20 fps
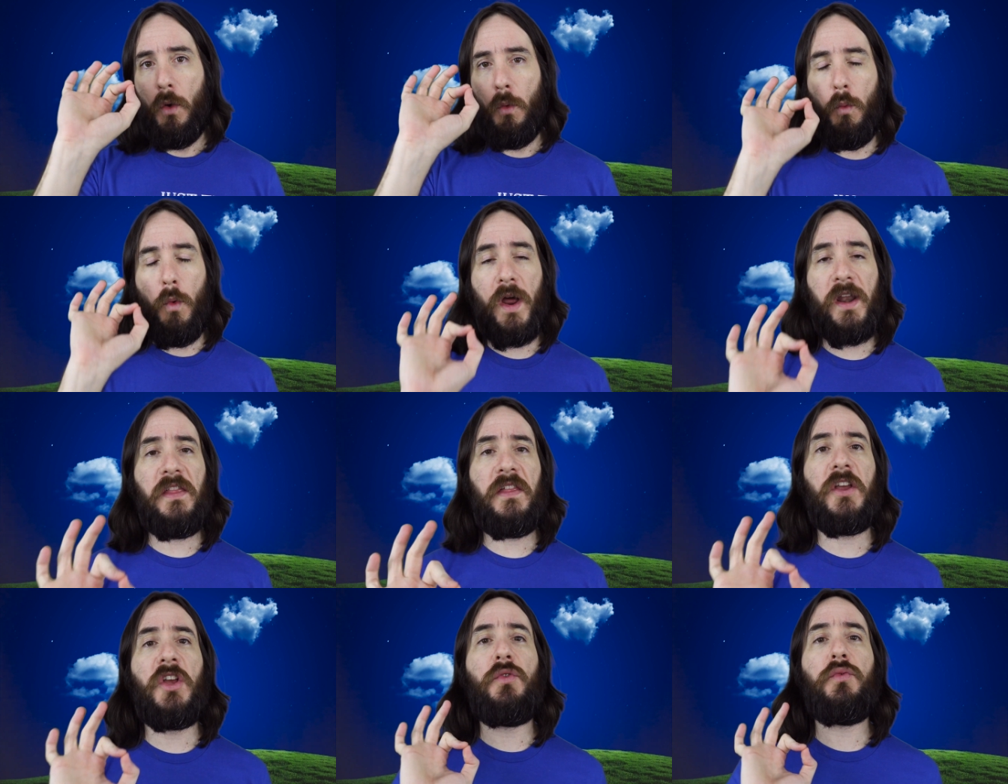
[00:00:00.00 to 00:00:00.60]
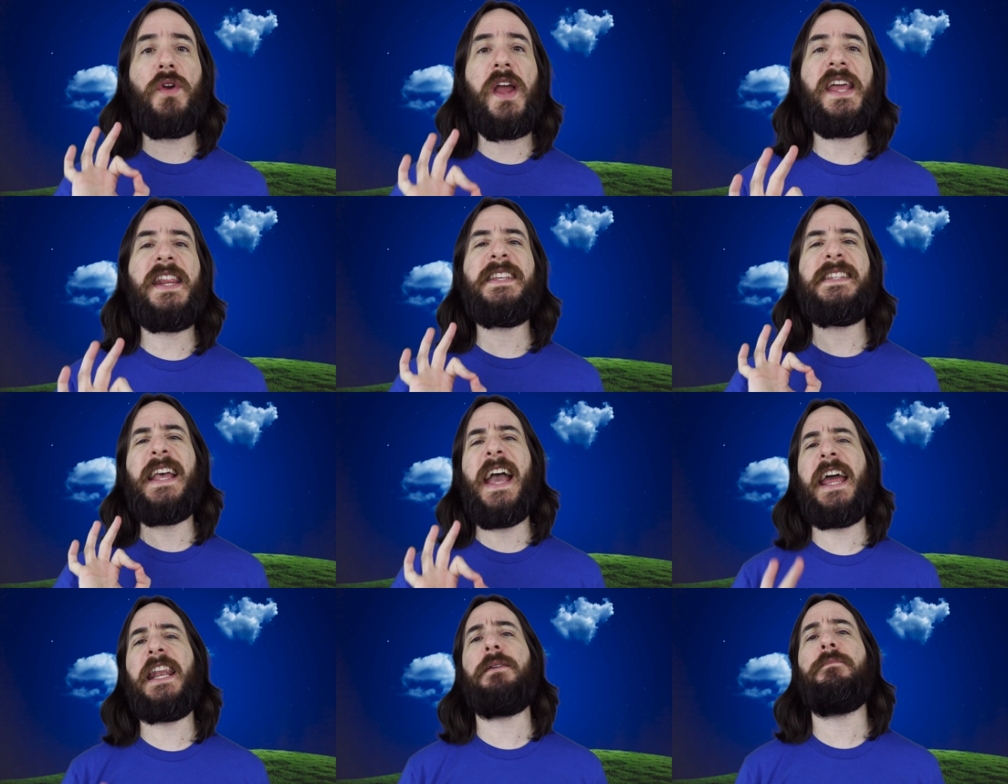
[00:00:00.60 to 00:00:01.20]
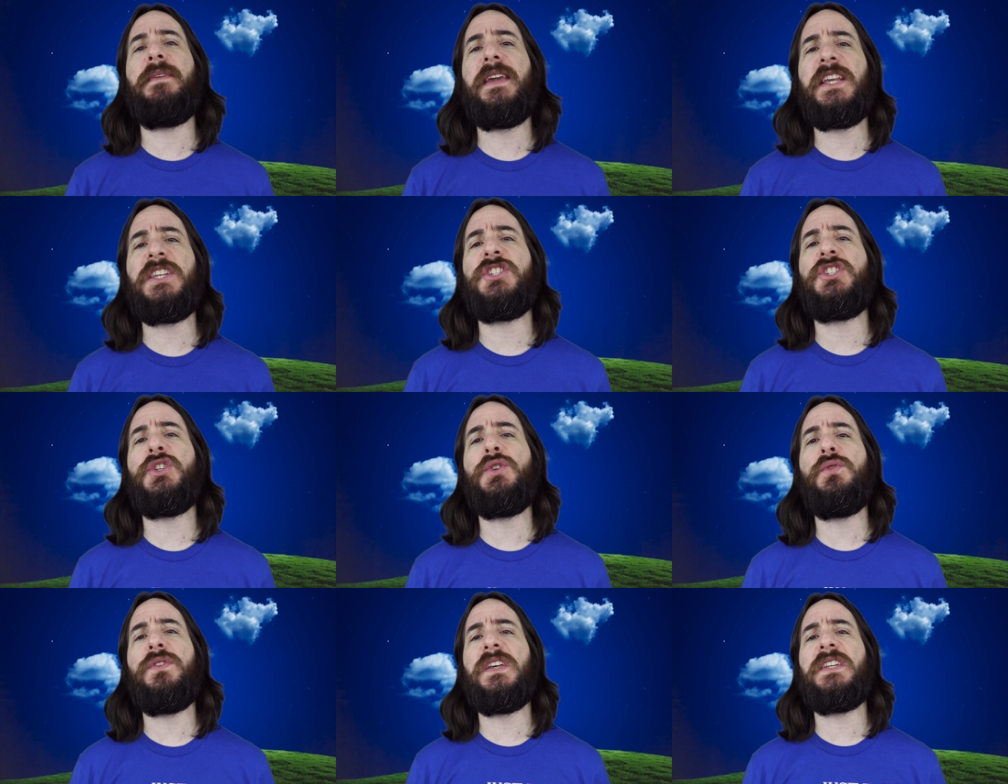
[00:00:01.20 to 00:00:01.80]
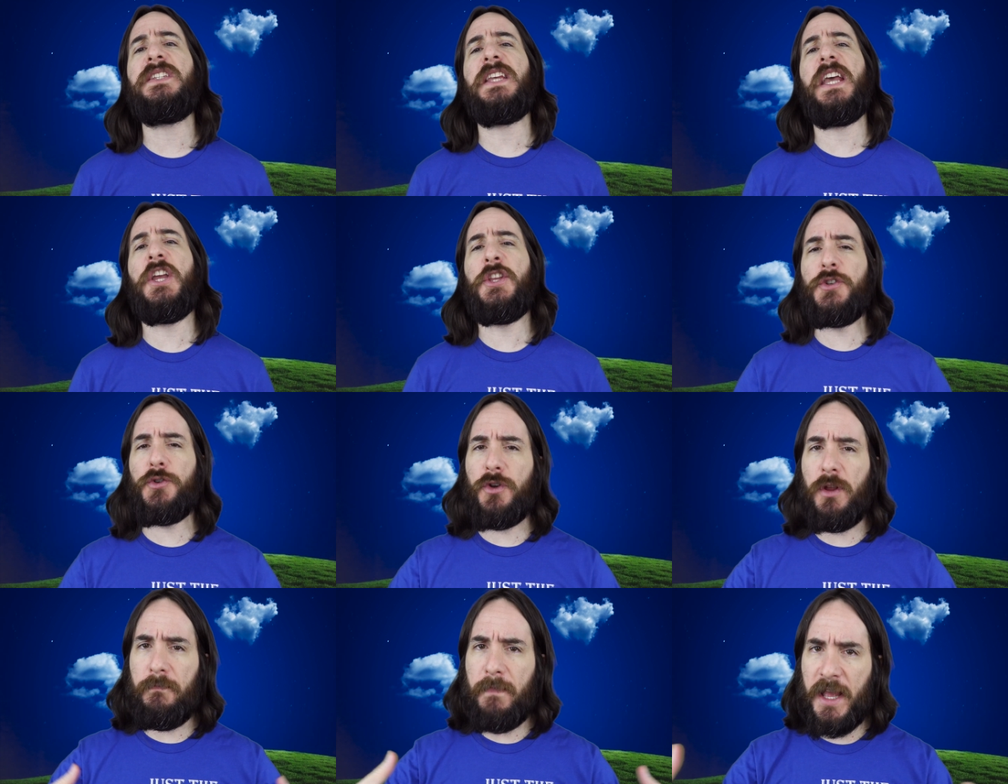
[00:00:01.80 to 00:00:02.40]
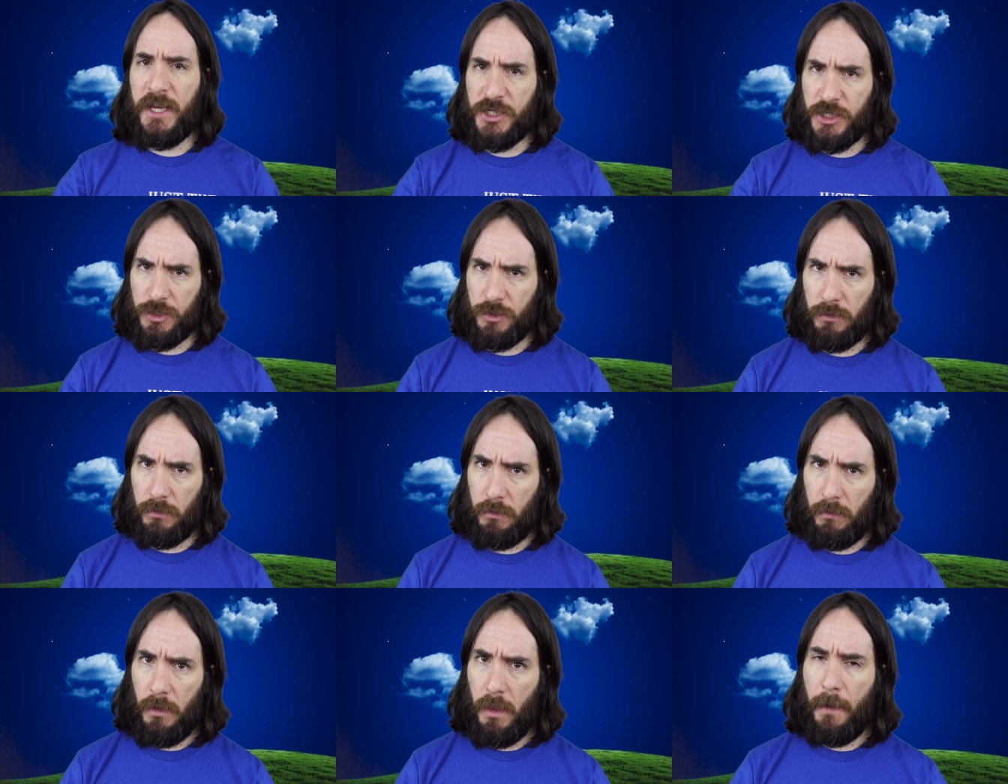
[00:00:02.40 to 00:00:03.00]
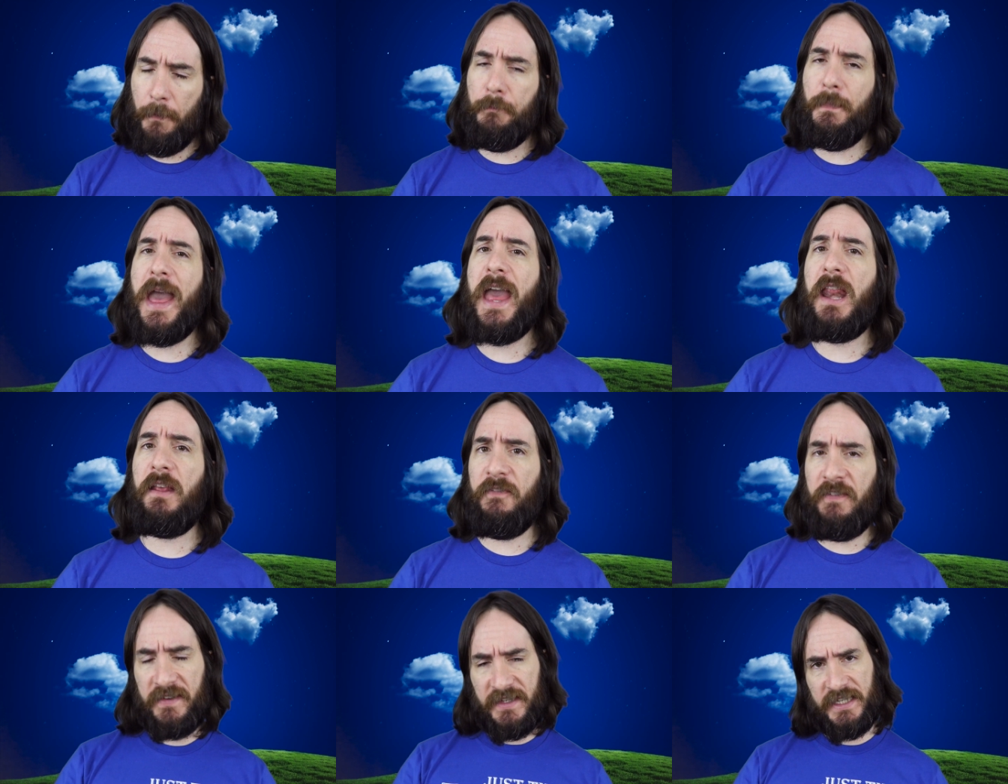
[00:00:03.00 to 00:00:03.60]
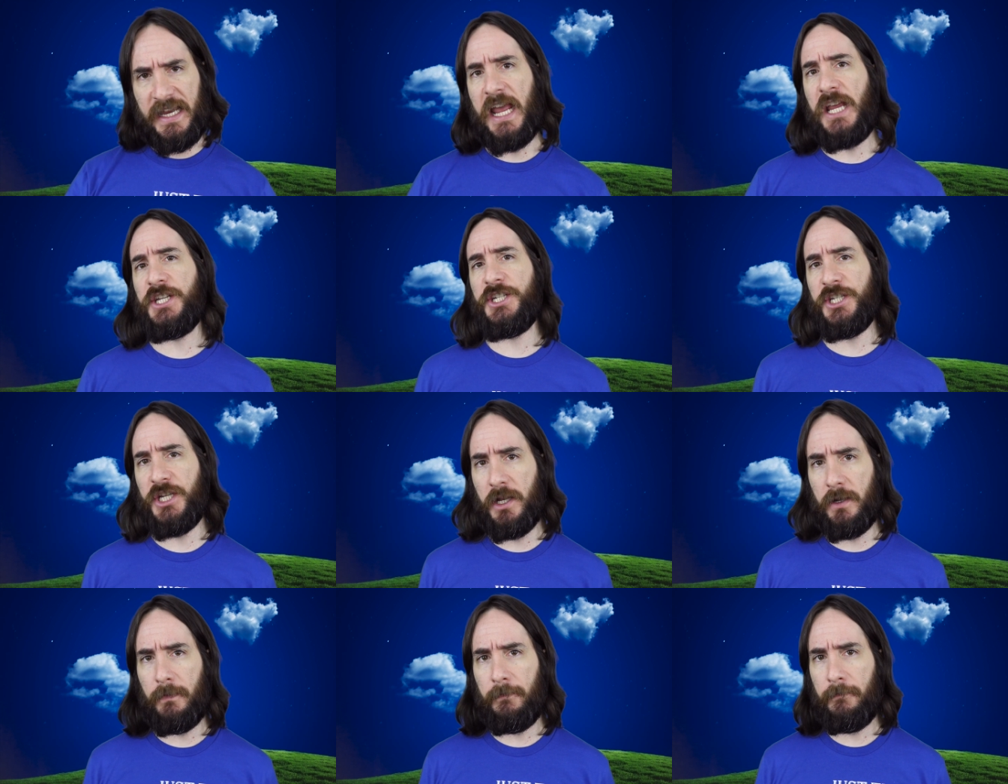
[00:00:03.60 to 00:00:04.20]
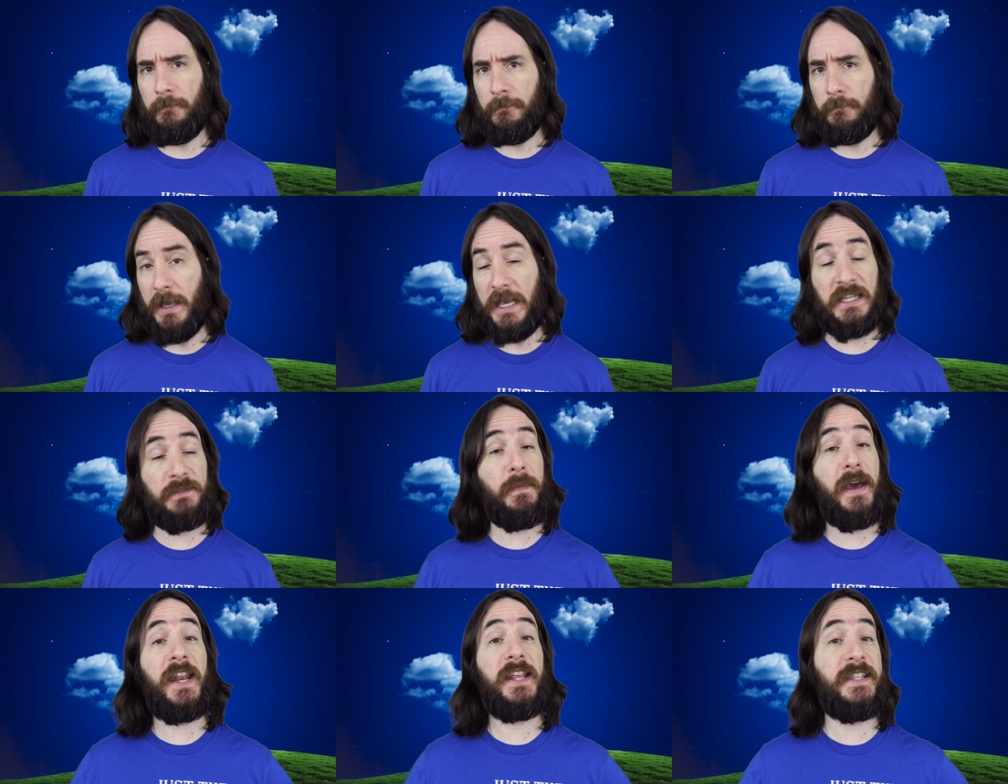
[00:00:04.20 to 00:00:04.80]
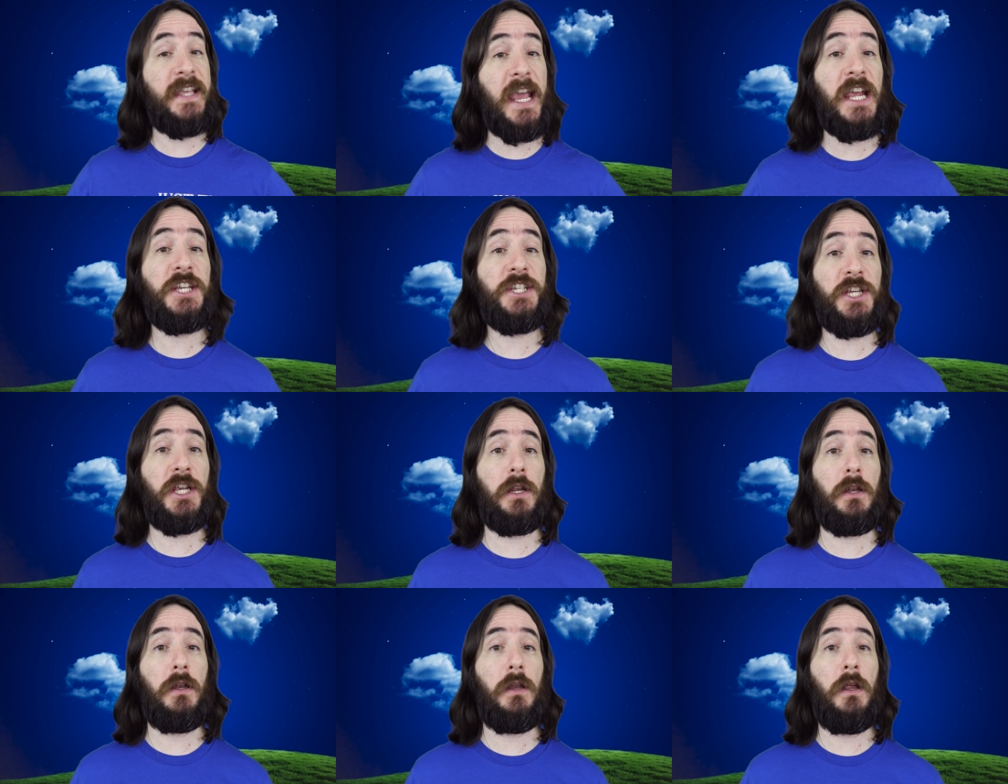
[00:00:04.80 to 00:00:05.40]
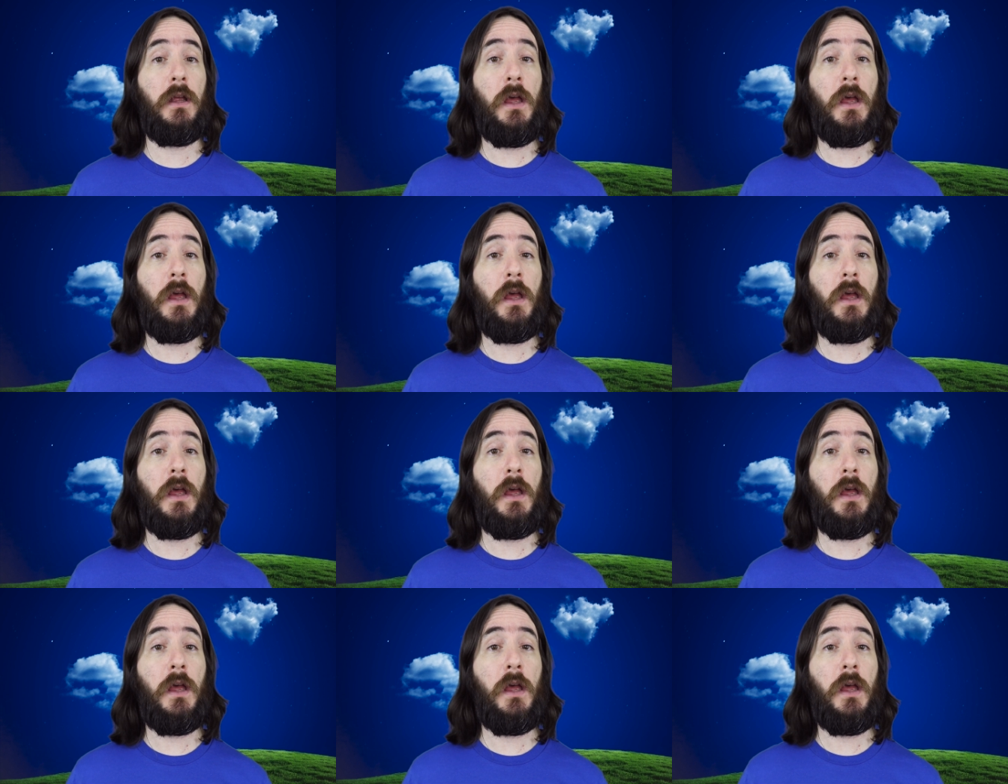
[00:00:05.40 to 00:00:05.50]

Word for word: One of the greatest enemies to this interdimensional manifestation is meditation.